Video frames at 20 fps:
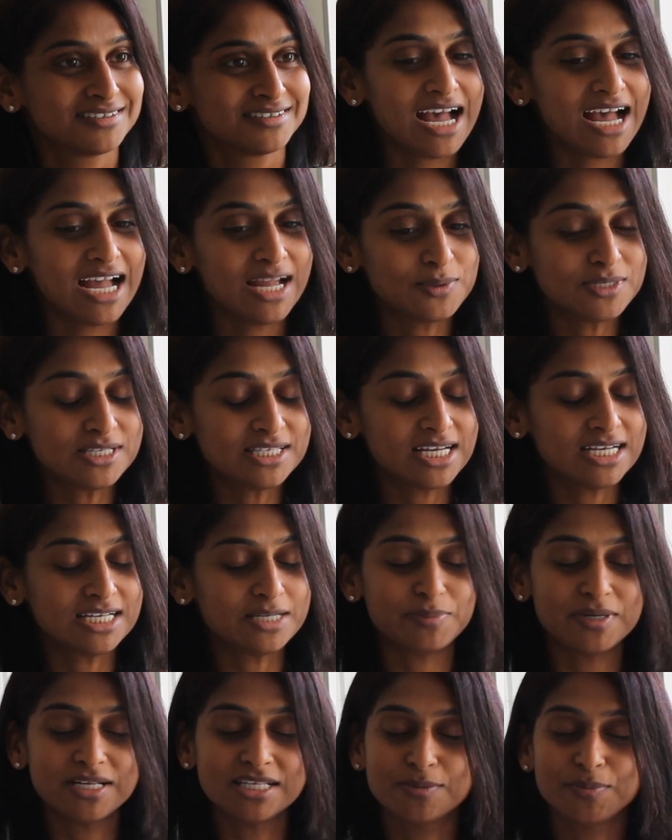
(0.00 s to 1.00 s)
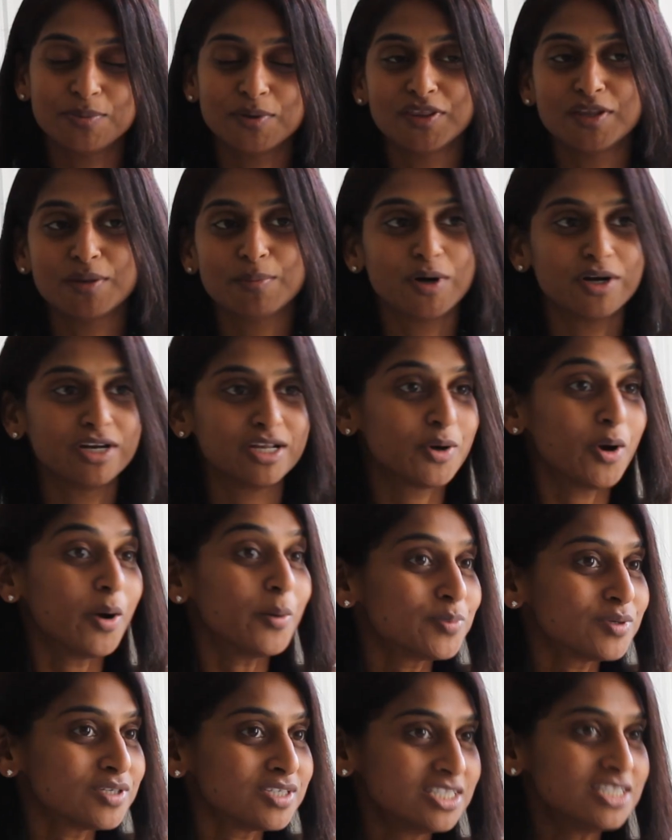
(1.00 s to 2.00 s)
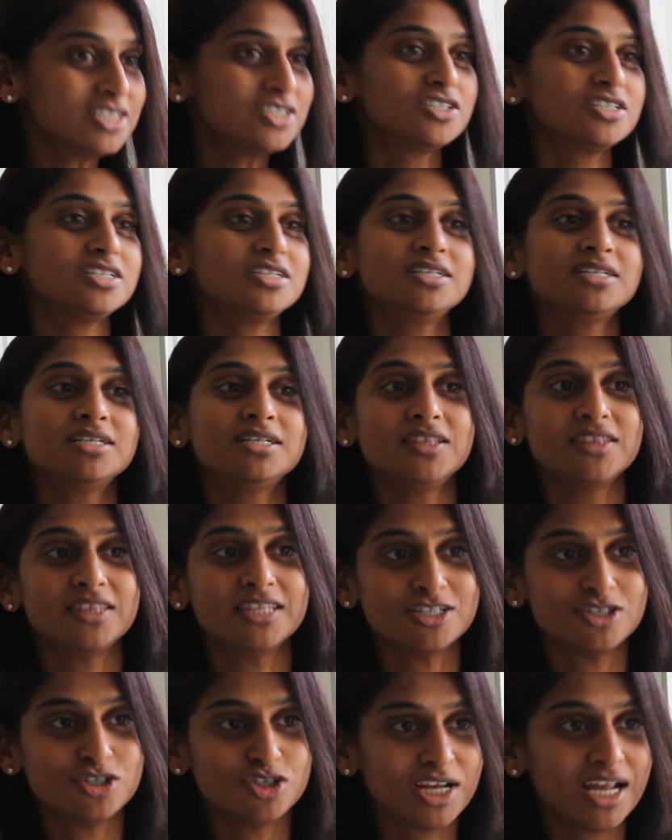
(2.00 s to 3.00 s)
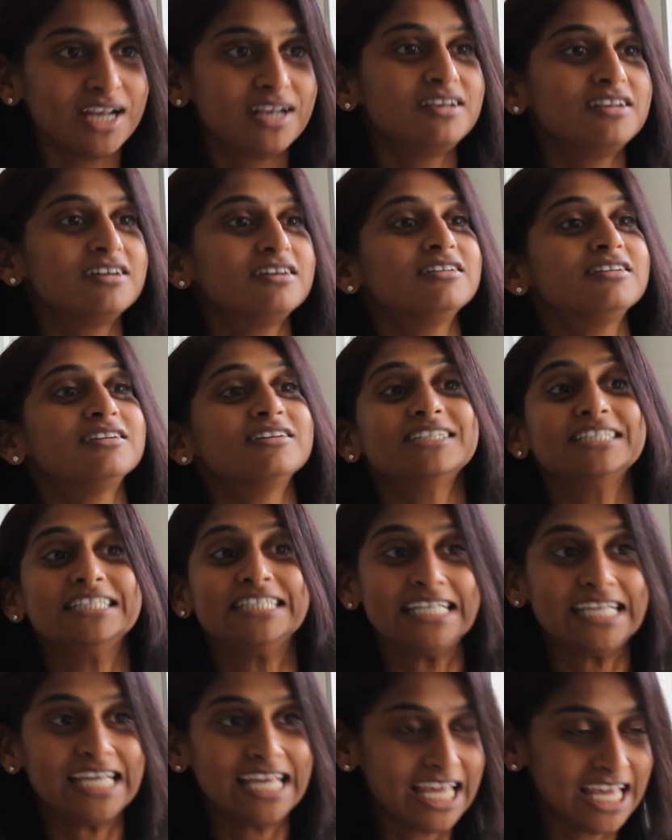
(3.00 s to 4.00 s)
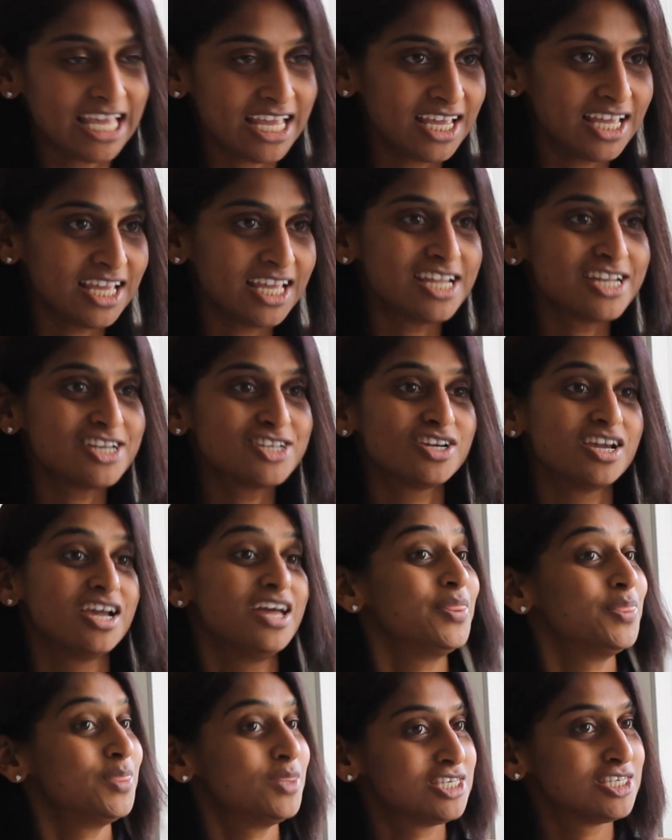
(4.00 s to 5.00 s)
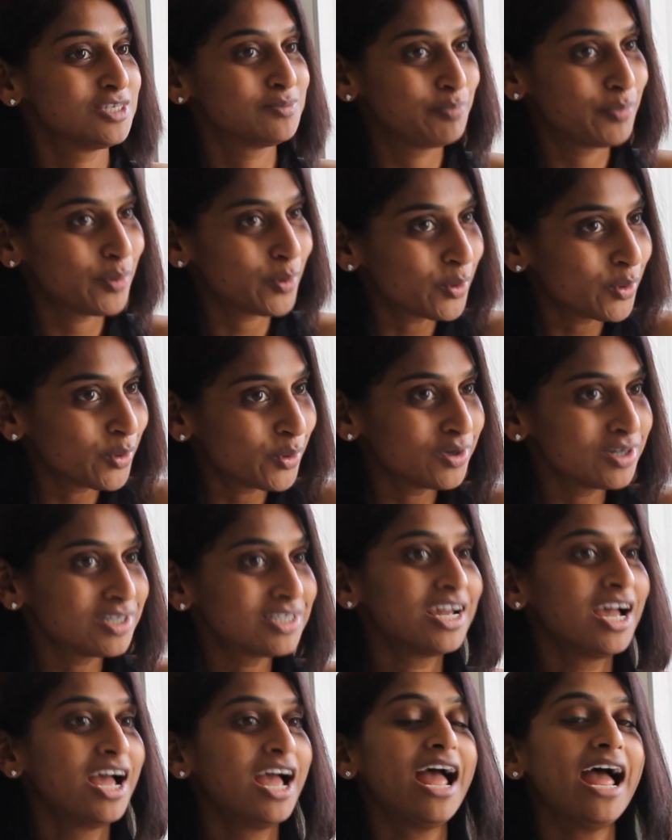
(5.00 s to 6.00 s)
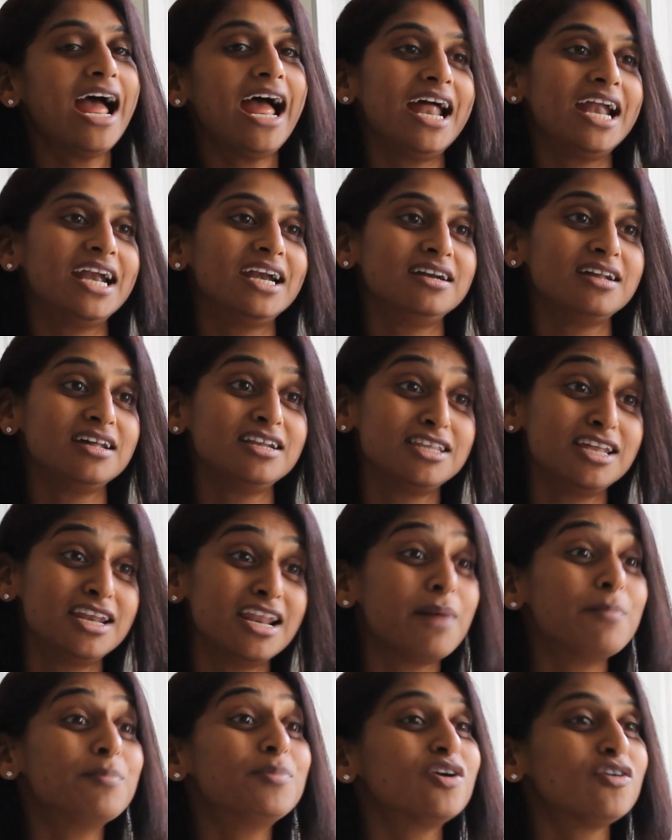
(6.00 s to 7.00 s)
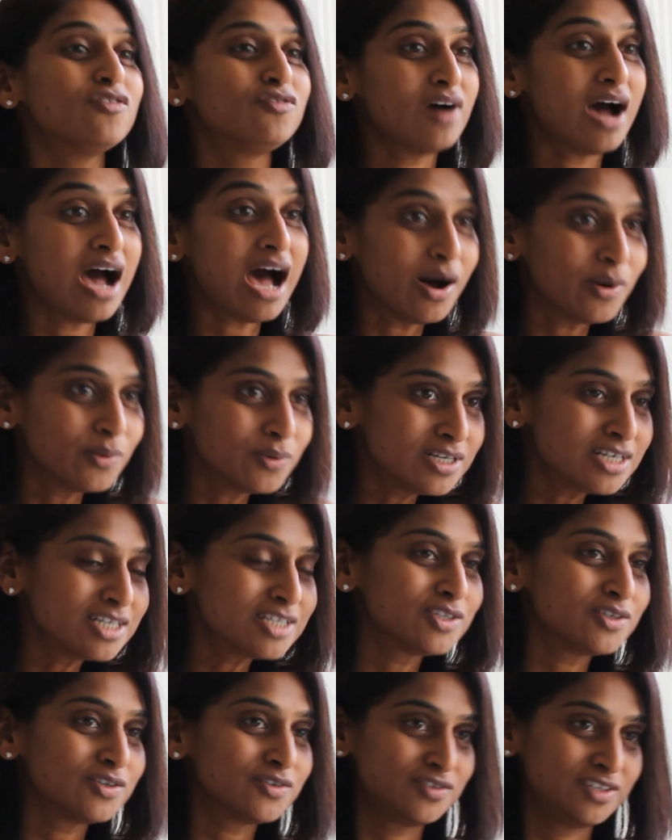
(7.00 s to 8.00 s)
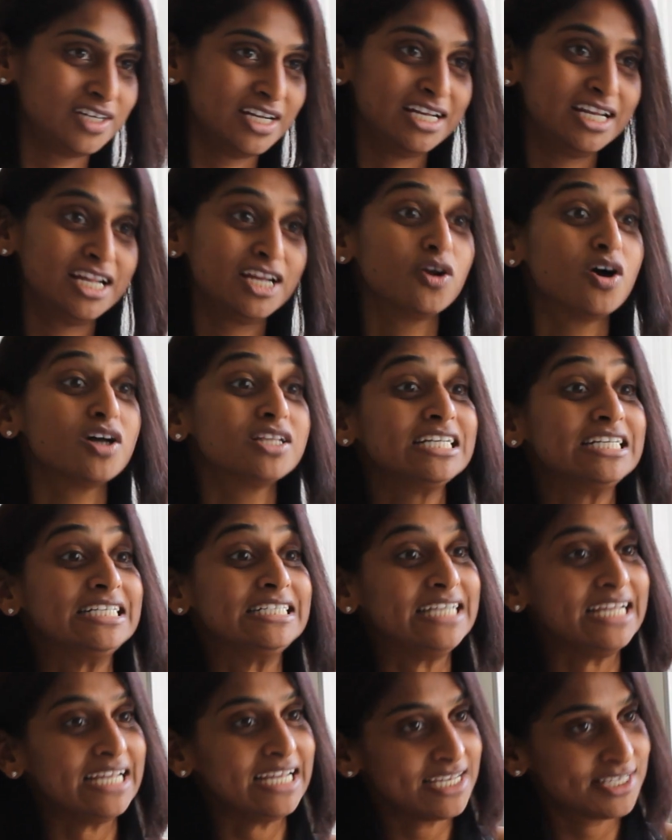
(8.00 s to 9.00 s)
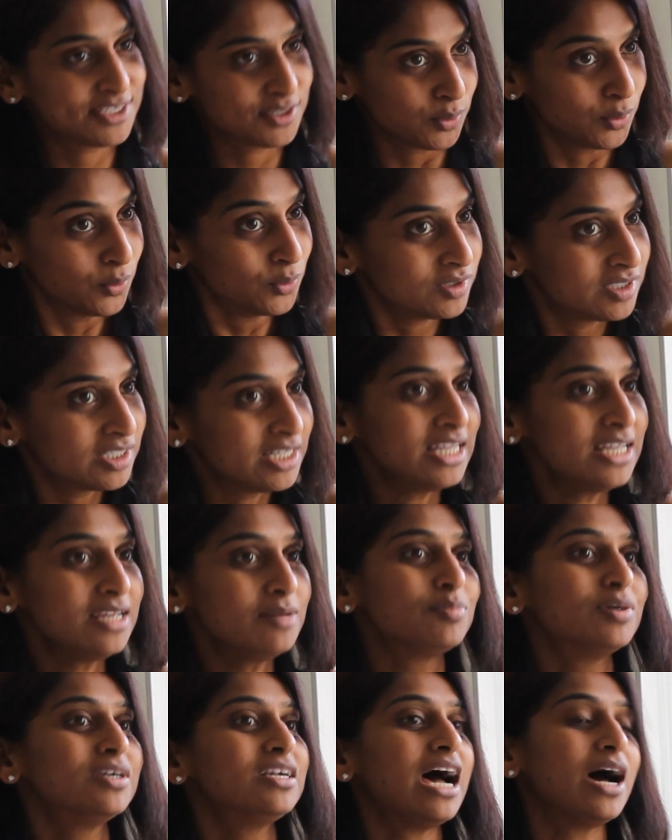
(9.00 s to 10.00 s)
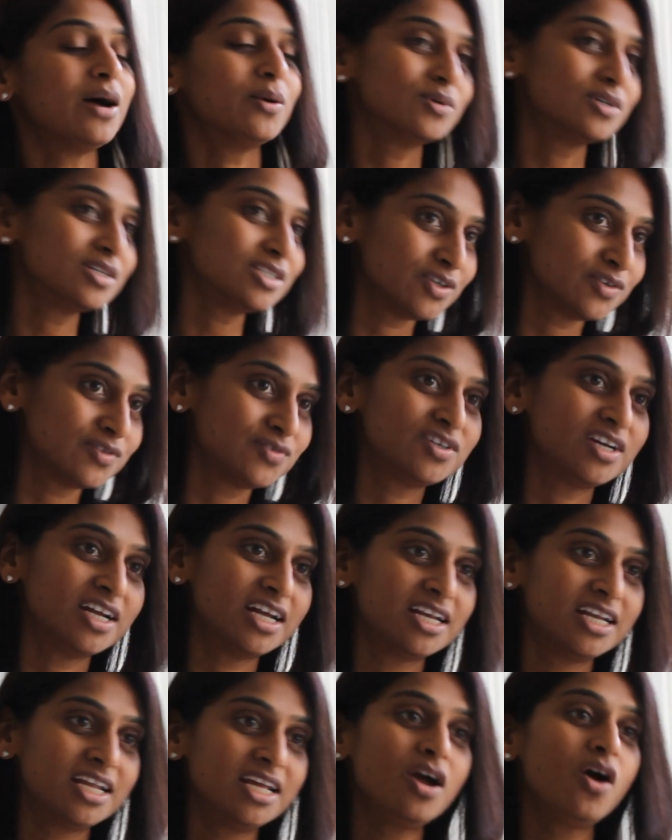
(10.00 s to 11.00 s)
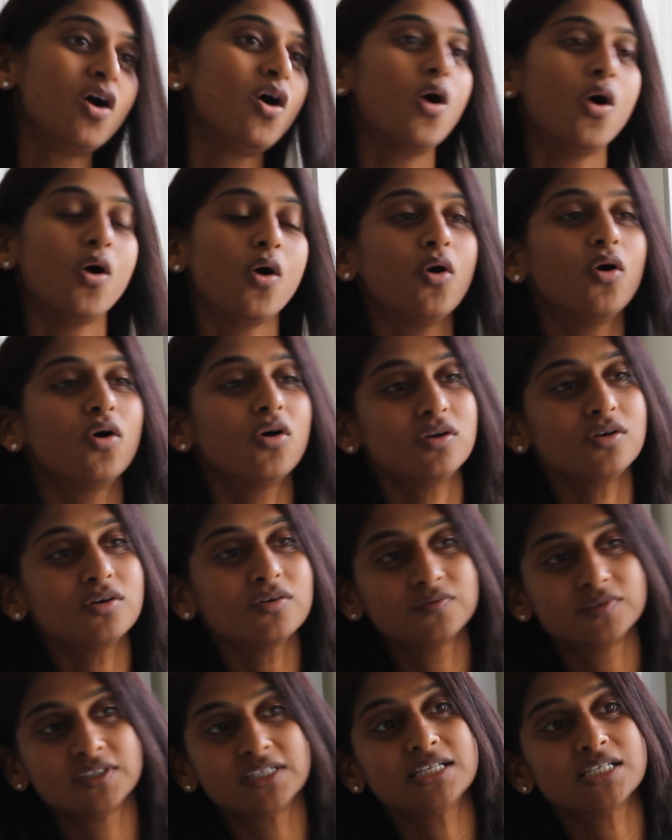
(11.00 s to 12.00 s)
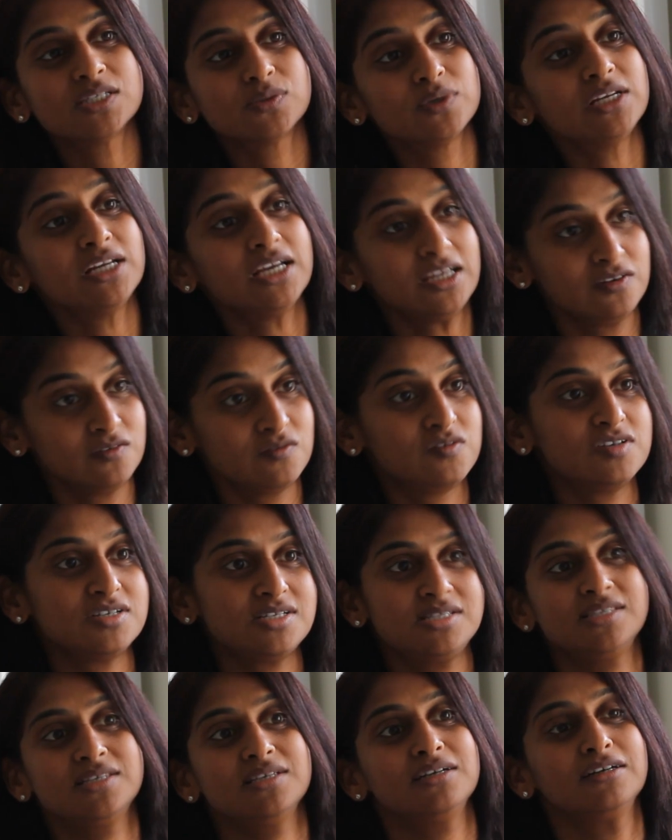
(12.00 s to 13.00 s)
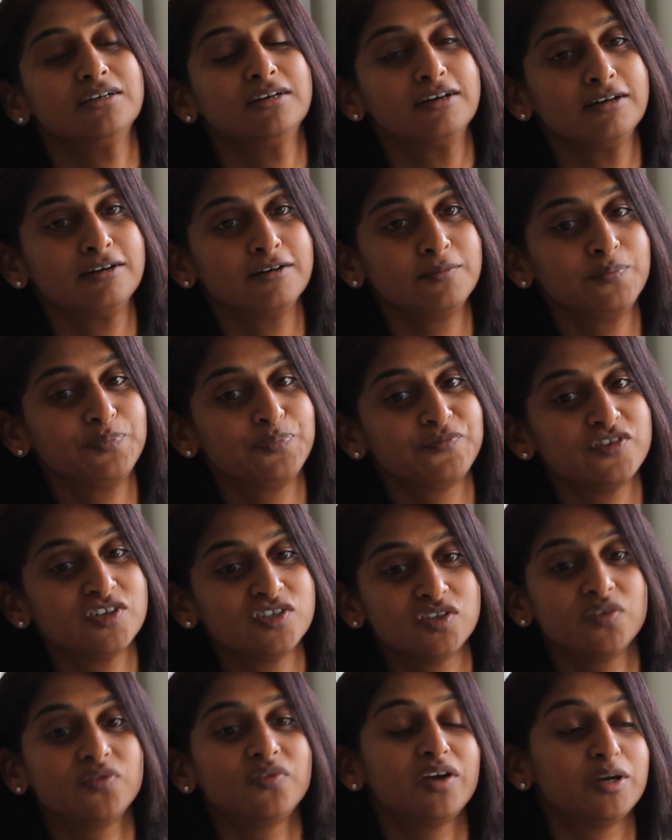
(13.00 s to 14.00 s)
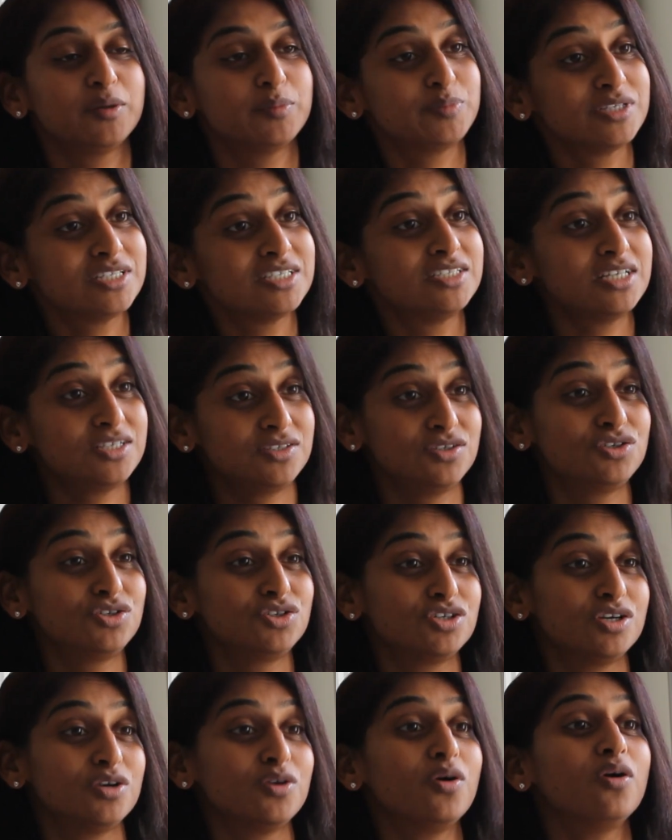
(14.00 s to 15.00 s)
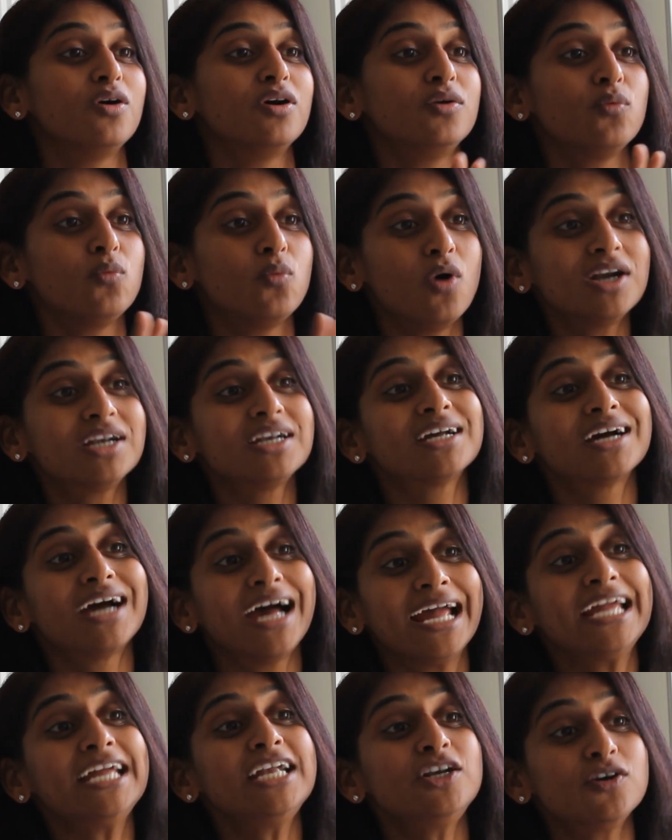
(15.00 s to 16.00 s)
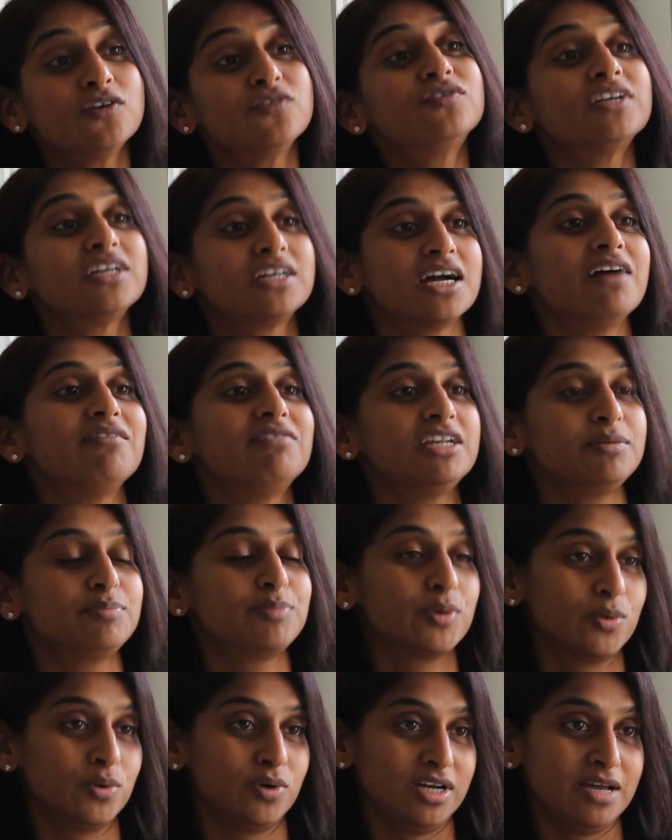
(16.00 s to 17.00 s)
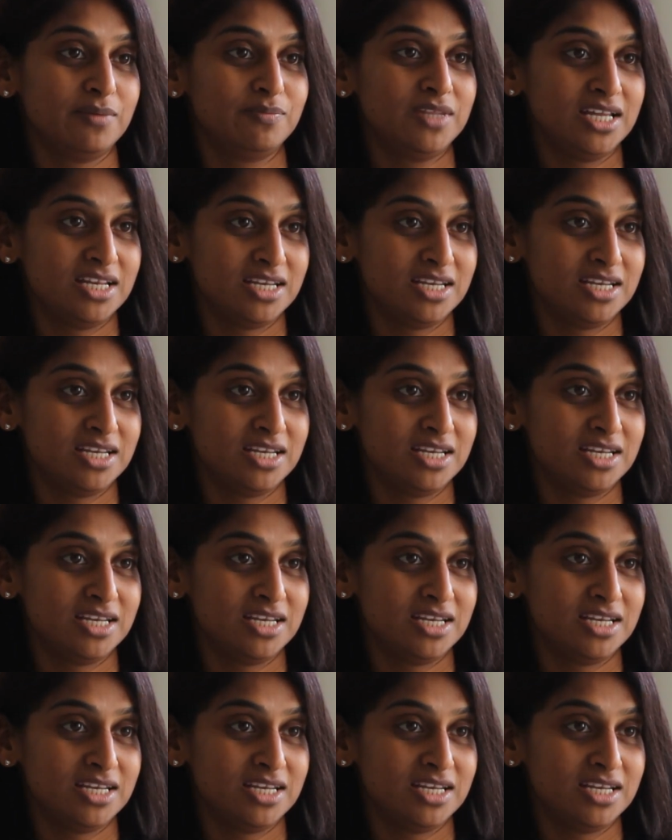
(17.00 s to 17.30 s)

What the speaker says: I would say it depends upon the body composition, the gender, the age, the sport, and the number of hours of training, not the days only, but hours of training. All of these will influence a physiotherapist's decision on what kind of recovery program they